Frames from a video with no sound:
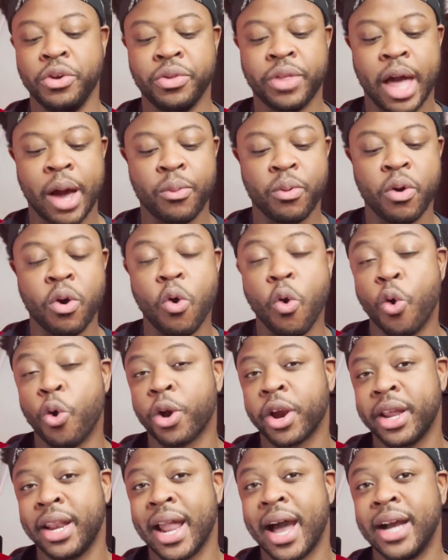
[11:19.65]
that were
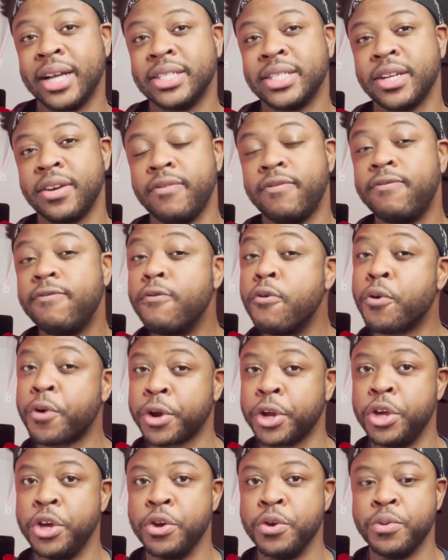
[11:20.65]
organizing for
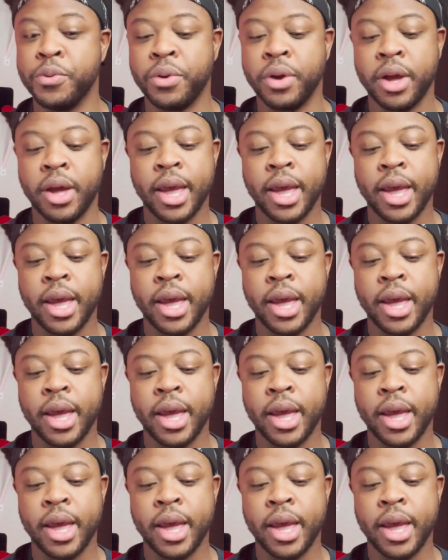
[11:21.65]
you,